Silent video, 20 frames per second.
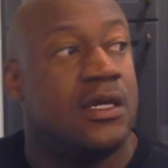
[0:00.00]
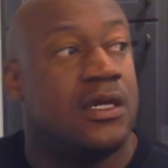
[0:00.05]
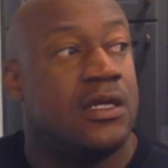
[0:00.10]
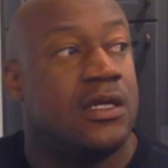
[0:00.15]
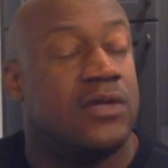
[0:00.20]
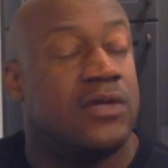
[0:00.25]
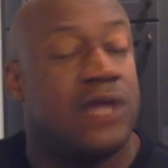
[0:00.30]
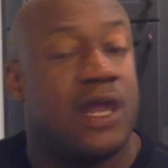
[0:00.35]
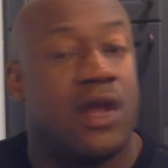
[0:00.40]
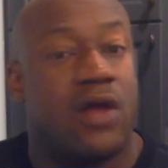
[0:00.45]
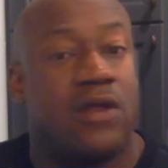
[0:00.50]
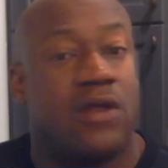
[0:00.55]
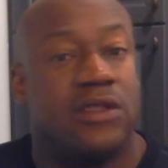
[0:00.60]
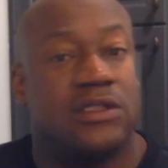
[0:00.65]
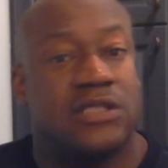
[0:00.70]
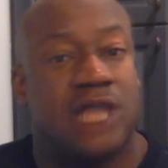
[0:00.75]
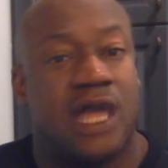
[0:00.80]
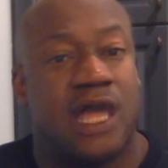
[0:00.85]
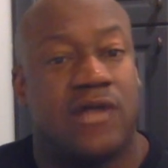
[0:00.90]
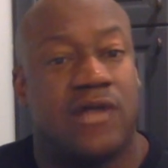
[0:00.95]
You got all
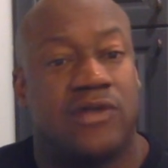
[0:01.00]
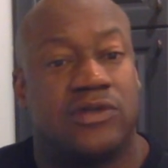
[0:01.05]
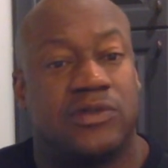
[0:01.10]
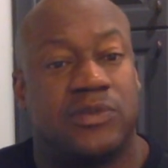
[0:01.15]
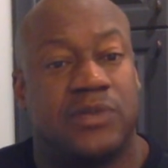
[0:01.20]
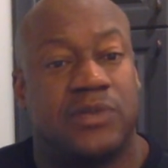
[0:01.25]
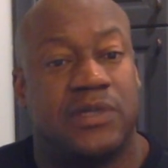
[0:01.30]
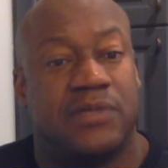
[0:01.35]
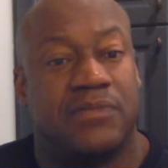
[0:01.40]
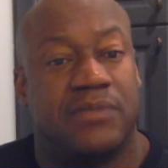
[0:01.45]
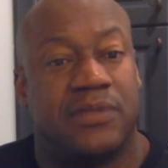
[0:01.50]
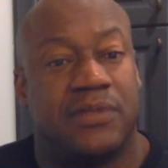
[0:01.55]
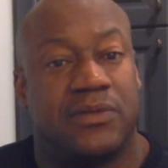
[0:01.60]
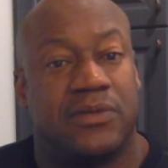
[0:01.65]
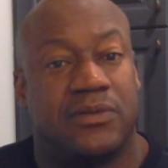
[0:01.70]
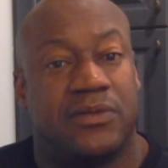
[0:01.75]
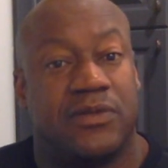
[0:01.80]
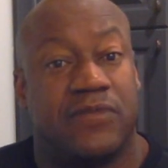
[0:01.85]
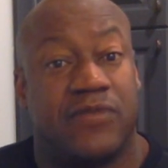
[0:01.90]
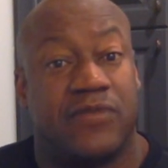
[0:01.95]
these condos being
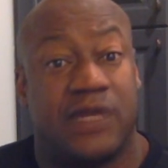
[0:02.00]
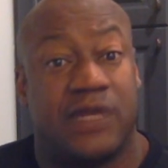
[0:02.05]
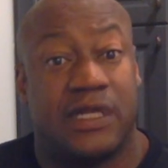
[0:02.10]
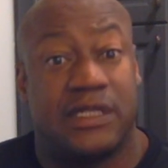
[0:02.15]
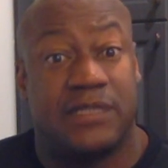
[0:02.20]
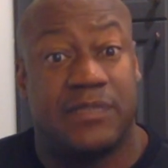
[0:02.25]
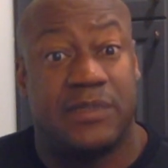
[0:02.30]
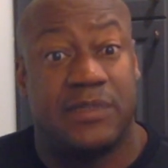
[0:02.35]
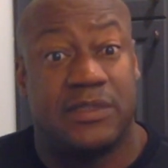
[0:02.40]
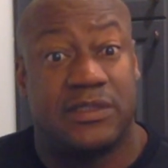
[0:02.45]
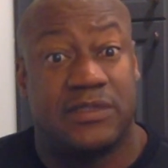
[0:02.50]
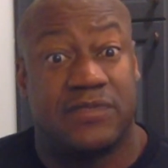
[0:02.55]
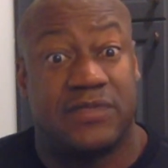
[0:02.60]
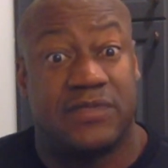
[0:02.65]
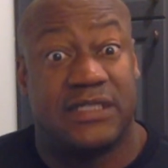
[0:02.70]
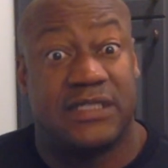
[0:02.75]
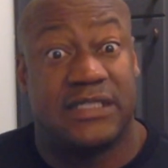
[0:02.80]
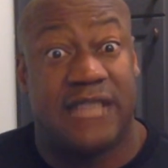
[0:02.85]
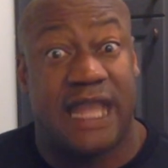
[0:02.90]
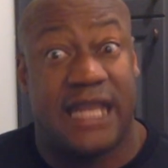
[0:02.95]
built. They're very expensive.
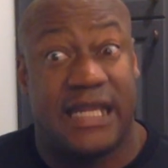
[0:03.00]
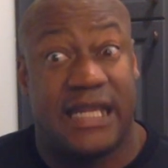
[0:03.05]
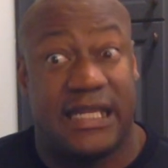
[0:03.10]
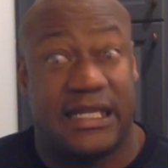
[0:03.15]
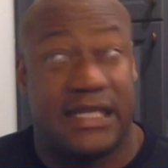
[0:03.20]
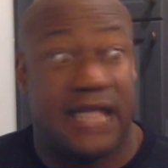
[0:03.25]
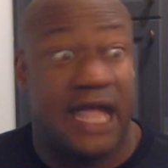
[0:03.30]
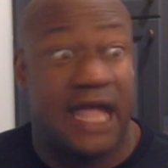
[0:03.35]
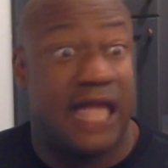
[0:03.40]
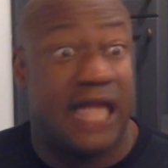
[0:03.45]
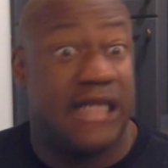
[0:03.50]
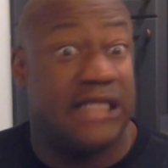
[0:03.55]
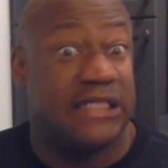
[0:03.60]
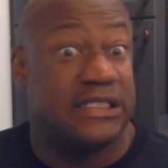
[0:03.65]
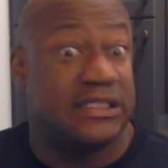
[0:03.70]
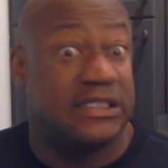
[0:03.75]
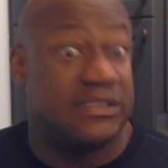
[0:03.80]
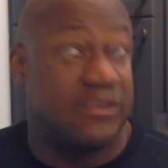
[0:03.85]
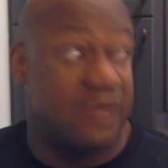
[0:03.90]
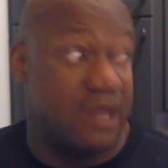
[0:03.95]
They're tiny.
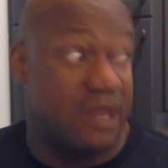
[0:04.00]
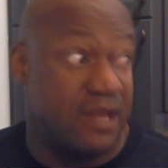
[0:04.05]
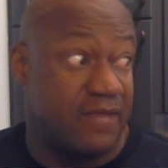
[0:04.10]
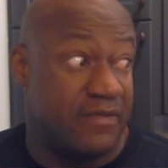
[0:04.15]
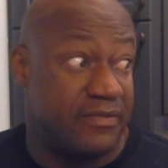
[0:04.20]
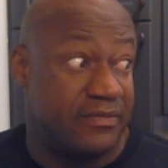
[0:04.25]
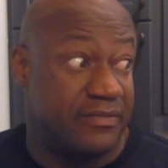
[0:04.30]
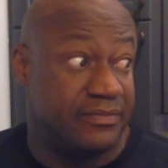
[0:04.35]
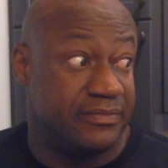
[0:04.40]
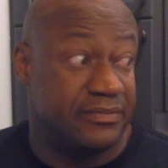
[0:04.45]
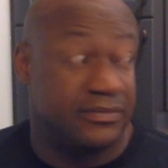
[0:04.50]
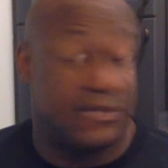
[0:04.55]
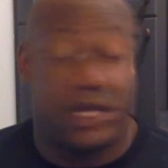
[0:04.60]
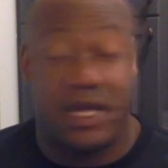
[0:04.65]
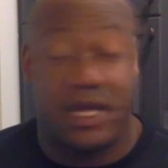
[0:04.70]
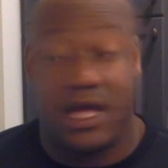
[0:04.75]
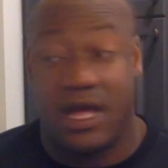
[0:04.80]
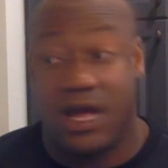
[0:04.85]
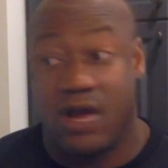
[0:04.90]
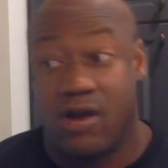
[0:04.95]
This is one of them.
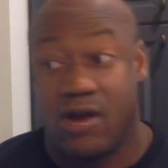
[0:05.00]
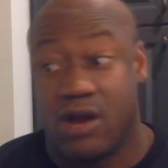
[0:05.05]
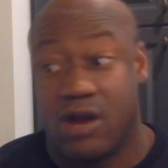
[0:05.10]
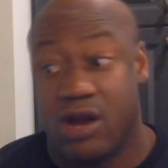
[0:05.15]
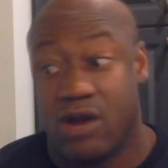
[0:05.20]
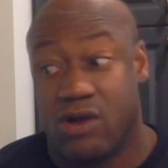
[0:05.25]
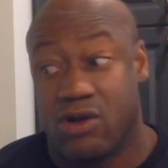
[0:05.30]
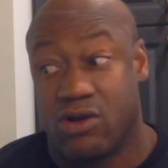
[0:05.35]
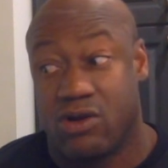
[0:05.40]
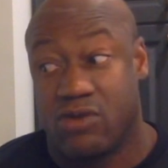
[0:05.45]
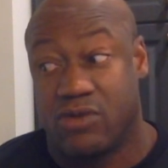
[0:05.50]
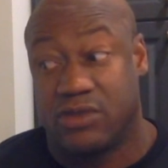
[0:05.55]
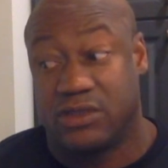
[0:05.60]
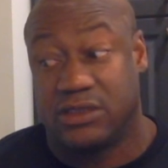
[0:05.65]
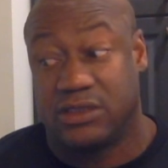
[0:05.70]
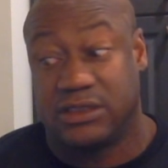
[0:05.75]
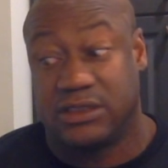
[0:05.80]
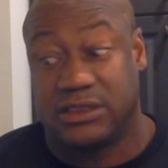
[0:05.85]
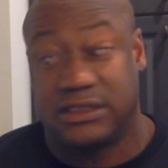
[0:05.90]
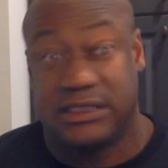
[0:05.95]
Earl
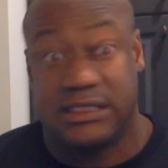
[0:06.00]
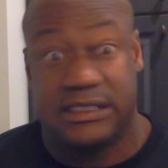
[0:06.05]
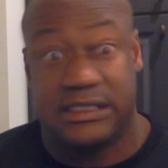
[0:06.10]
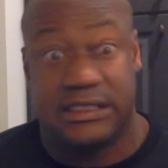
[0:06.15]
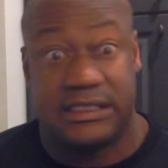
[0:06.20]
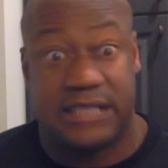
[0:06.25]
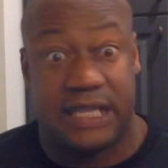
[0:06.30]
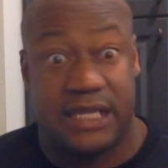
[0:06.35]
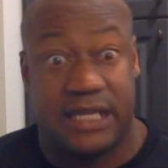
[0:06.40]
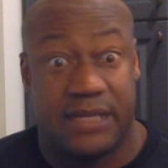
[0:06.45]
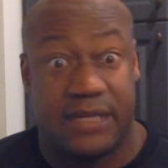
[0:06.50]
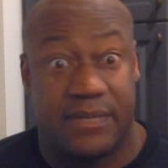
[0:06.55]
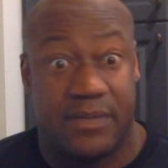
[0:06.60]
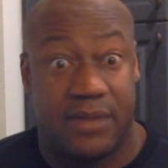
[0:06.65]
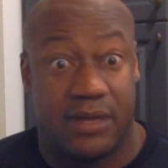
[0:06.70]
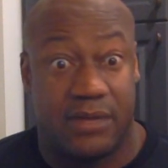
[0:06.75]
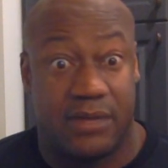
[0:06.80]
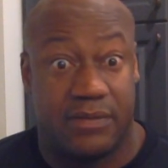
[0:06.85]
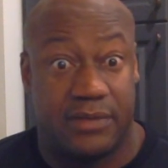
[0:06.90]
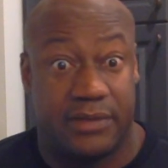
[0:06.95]
rented this teeny tiny
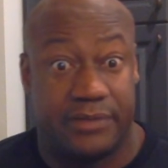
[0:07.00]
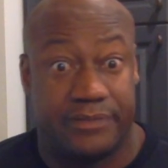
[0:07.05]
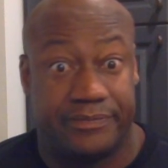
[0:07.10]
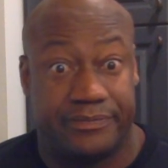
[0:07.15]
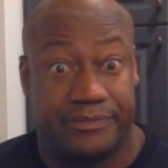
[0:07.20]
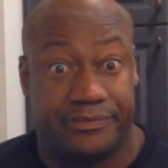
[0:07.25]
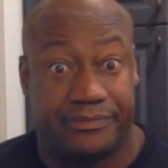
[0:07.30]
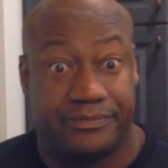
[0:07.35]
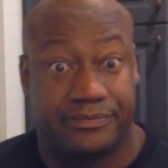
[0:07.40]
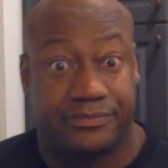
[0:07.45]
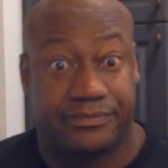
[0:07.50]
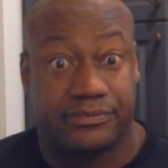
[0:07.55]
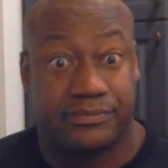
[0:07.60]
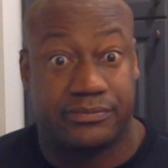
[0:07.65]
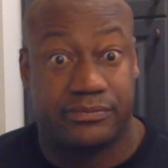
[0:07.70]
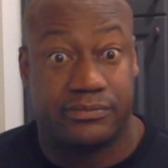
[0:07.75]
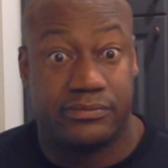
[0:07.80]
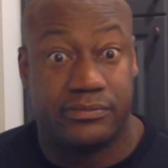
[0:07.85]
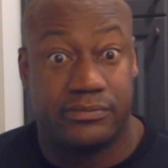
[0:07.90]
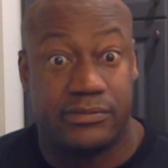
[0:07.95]
apartment,
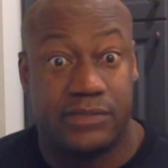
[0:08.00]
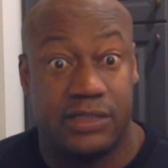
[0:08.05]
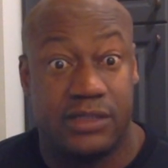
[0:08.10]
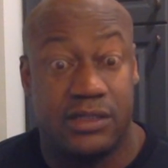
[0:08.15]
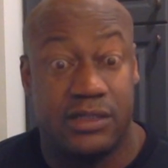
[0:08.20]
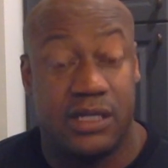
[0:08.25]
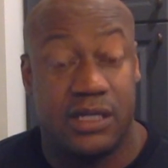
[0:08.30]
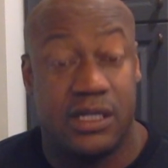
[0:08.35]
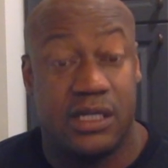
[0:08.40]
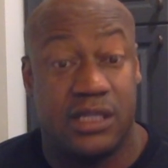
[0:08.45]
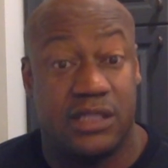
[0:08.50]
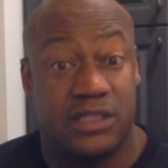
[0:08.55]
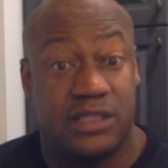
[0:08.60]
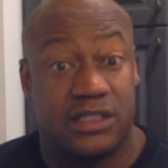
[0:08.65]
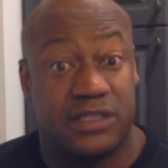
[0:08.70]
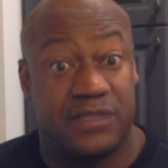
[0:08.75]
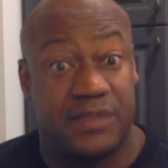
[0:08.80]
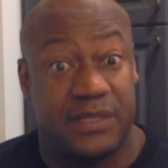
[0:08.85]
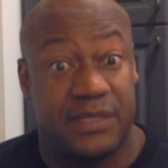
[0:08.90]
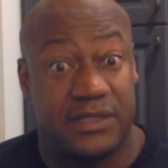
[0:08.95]
and it's
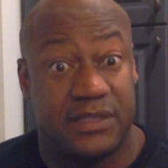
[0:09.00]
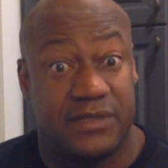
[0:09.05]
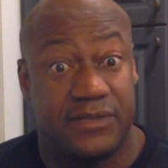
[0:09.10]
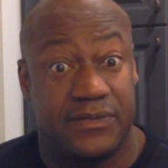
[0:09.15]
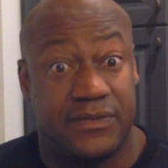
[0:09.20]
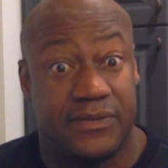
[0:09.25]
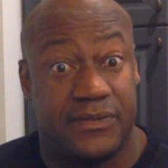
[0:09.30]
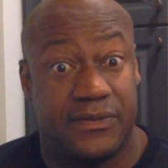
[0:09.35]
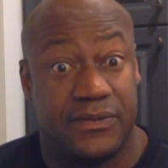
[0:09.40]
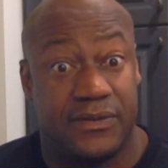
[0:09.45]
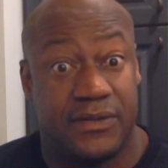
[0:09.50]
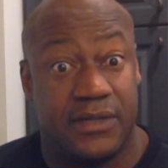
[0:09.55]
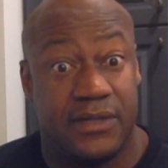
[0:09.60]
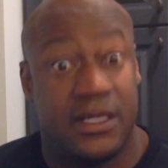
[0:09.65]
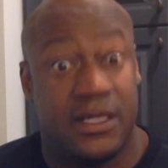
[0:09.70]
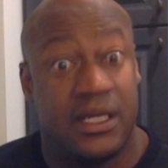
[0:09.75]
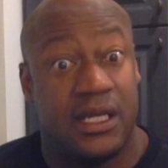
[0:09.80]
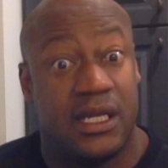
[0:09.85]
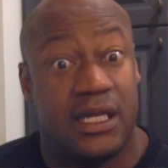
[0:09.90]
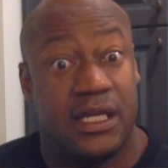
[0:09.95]
expensive,
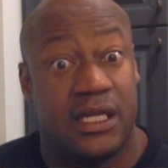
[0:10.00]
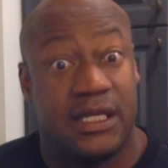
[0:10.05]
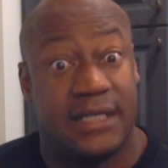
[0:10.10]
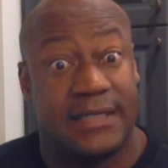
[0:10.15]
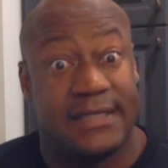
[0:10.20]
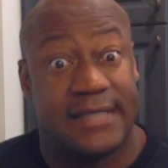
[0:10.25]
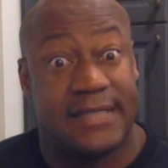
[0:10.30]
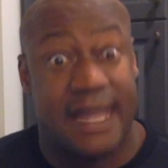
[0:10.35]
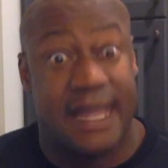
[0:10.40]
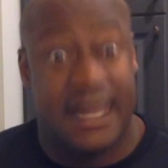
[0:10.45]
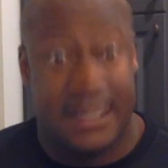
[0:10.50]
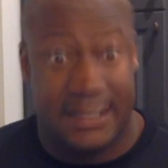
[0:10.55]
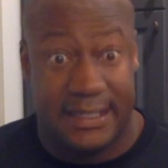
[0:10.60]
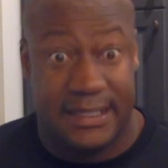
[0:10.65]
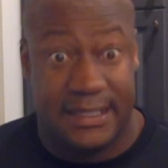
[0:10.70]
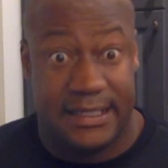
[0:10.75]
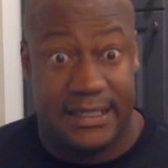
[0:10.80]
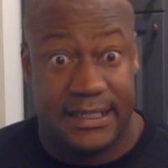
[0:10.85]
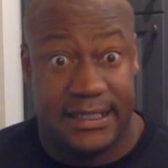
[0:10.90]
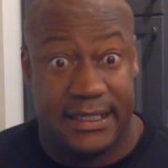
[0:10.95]
and it's
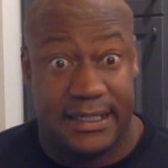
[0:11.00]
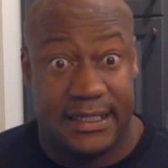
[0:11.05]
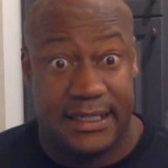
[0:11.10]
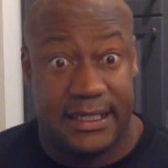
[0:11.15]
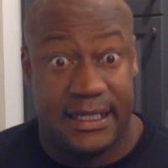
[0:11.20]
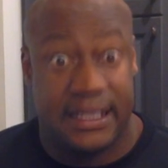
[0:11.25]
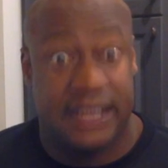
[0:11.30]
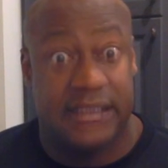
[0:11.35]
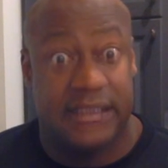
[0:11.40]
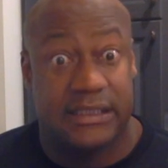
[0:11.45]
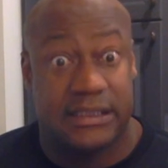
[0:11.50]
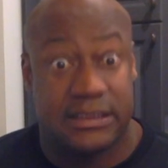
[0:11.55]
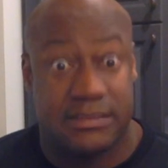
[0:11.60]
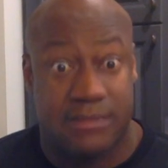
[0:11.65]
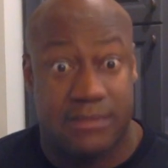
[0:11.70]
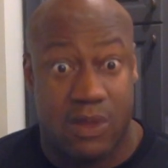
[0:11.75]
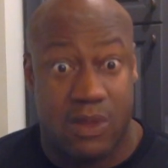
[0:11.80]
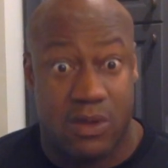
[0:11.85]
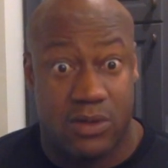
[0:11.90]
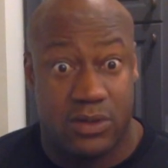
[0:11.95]
tiny. It's a
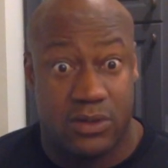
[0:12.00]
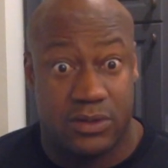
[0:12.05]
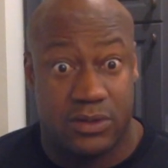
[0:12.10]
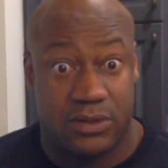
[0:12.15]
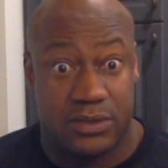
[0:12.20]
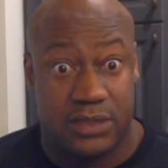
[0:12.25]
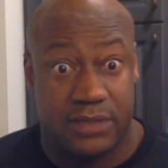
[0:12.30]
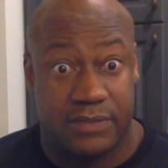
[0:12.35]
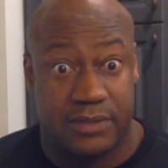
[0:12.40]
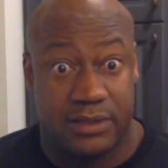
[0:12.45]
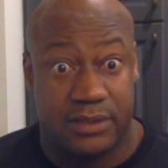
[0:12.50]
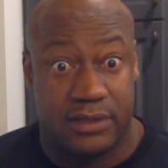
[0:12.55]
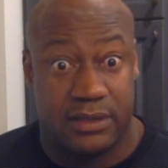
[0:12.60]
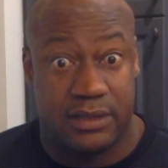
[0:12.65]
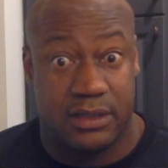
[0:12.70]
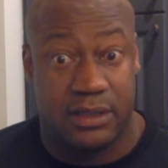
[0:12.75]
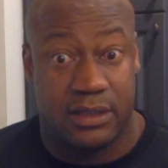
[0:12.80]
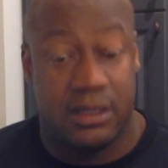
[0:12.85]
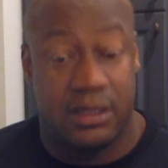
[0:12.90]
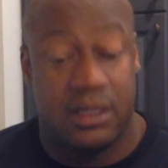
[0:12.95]
small little something.
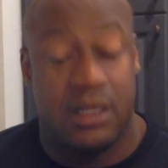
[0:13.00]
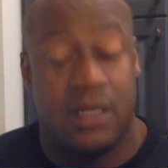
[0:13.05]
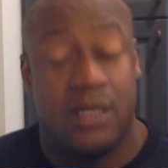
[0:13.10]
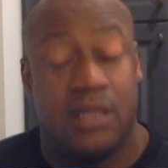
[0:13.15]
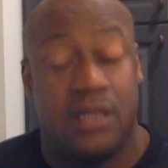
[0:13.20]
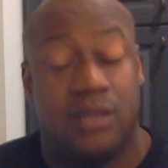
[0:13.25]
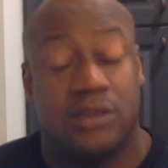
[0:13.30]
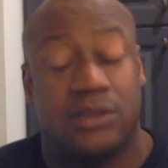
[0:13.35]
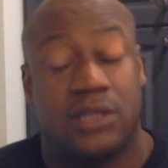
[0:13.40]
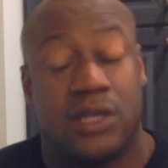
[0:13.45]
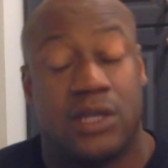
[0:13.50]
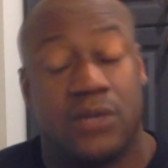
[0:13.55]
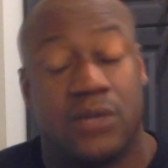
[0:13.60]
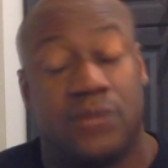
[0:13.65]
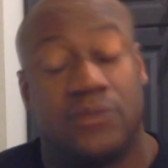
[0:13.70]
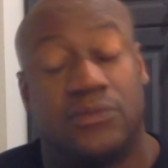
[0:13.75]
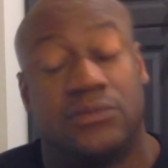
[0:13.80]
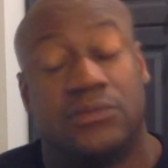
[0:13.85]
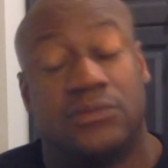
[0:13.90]
So,